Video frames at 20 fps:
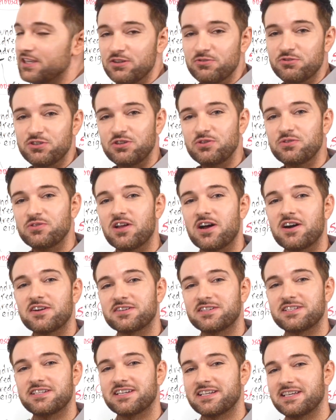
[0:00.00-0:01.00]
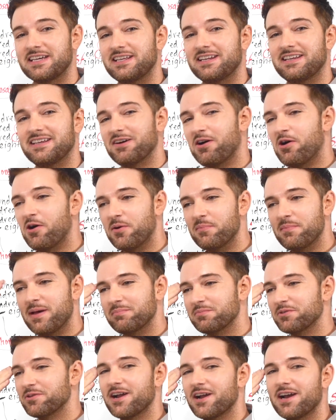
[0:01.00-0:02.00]
you too long to get it all
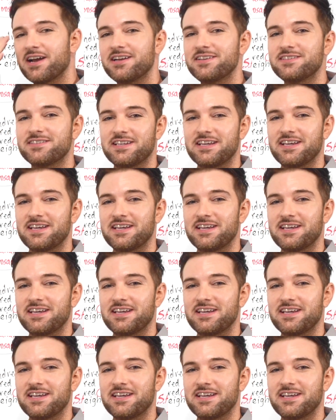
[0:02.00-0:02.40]
memorized,